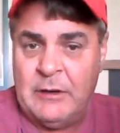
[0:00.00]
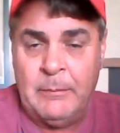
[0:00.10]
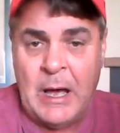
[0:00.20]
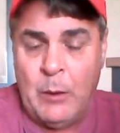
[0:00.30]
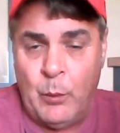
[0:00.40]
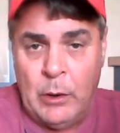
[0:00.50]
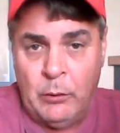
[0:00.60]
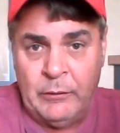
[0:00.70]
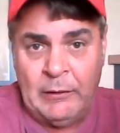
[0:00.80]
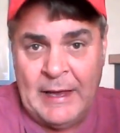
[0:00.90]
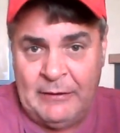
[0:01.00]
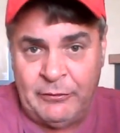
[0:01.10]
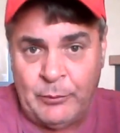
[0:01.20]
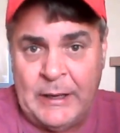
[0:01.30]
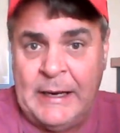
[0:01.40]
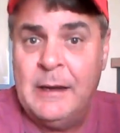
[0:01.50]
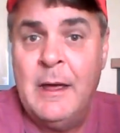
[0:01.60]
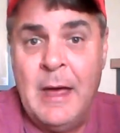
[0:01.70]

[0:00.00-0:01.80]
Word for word: I'm not willing to lay three.